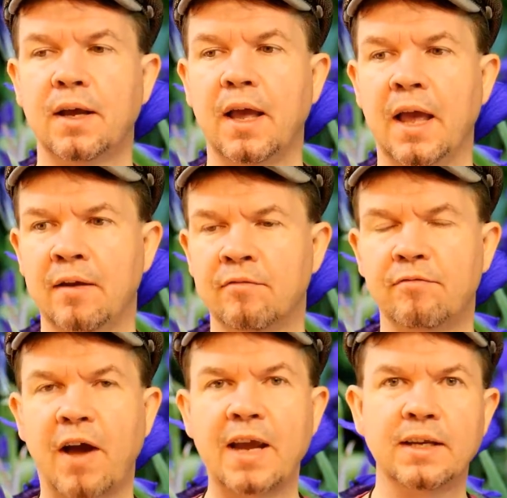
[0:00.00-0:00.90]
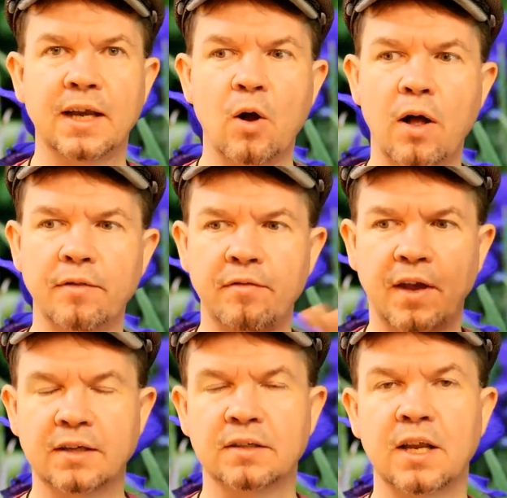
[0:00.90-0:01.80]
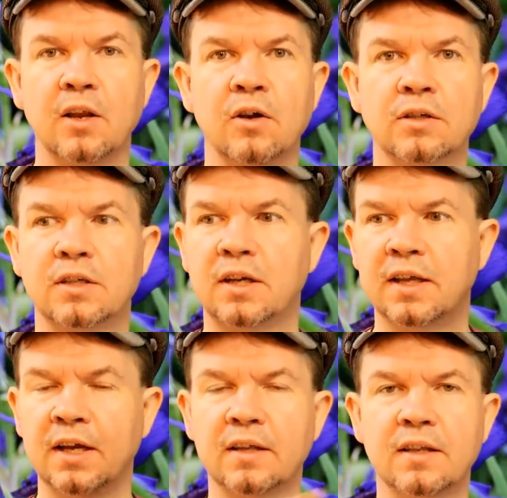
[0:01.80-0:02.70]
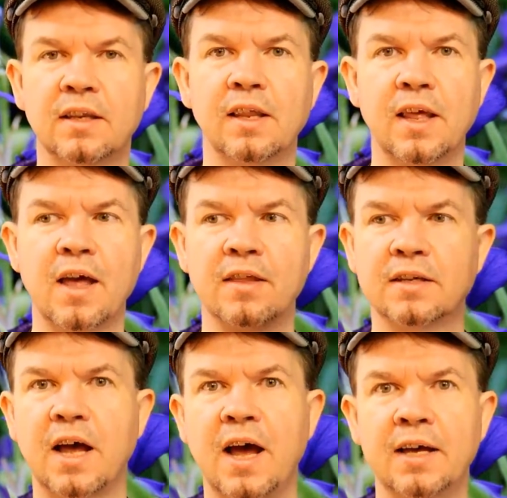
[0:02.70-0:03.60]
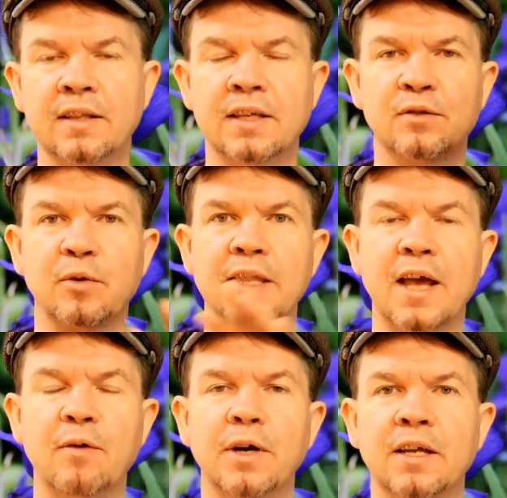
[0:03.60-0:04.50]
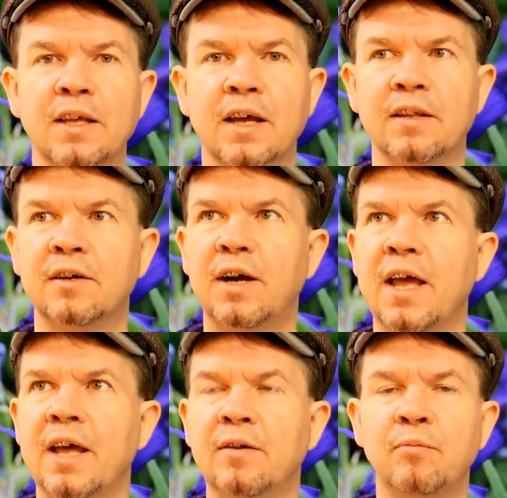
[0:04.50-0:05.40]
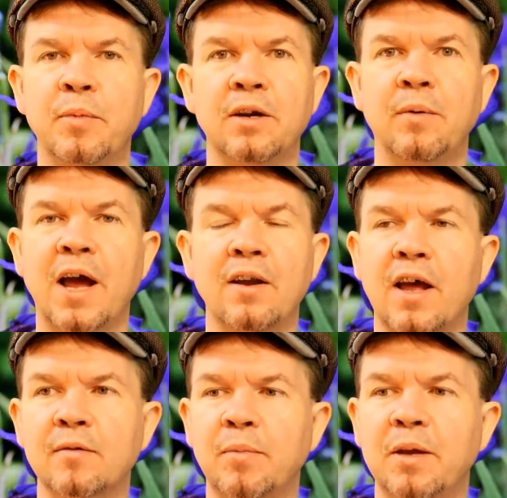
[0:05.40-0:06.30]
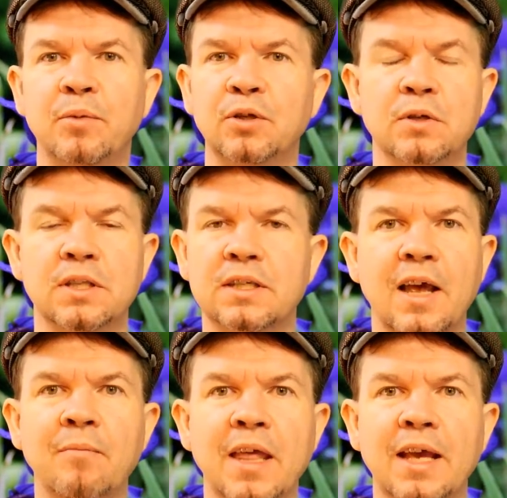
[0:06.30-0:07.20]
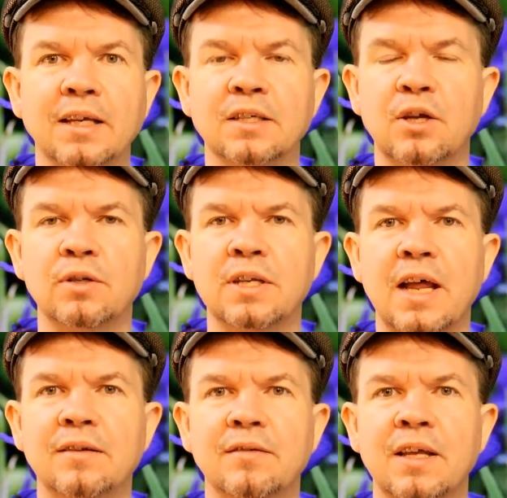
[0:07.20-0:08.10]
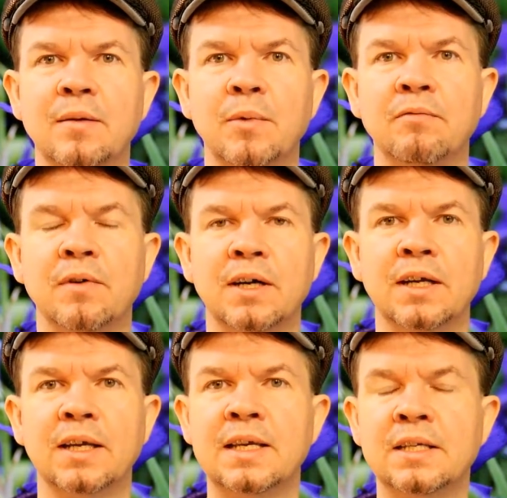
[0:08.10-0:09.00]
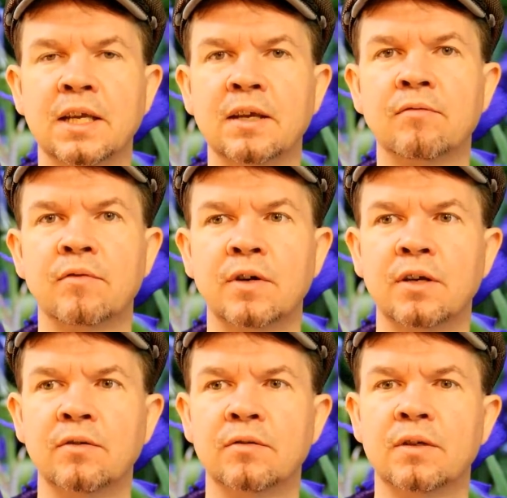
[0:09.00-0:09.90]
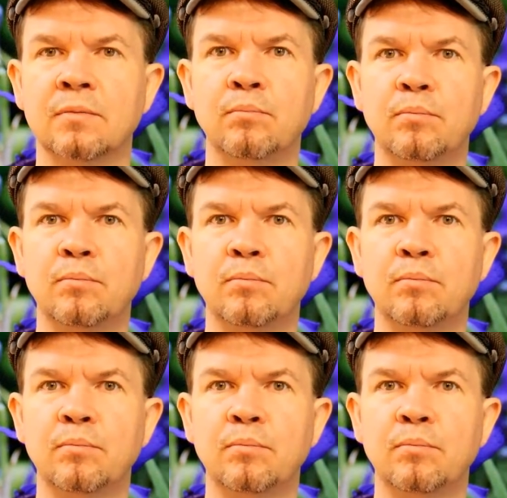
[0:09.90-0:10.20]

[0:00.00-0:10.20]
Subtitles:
and fighting all the things that look to the other side, this way and that way and the other, and been around other people doing the same thing. So it's not going to be very easy for you to